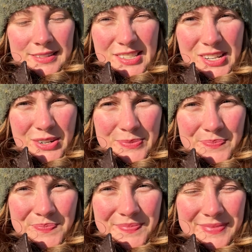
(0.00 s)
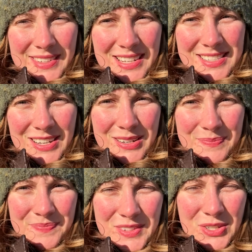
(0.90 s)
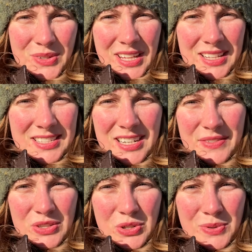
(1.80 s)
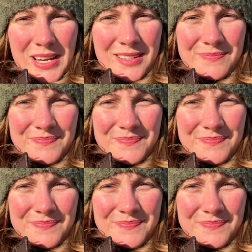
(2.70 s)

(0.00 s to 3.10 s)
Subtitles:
So huzzah. It's not even 2 yet.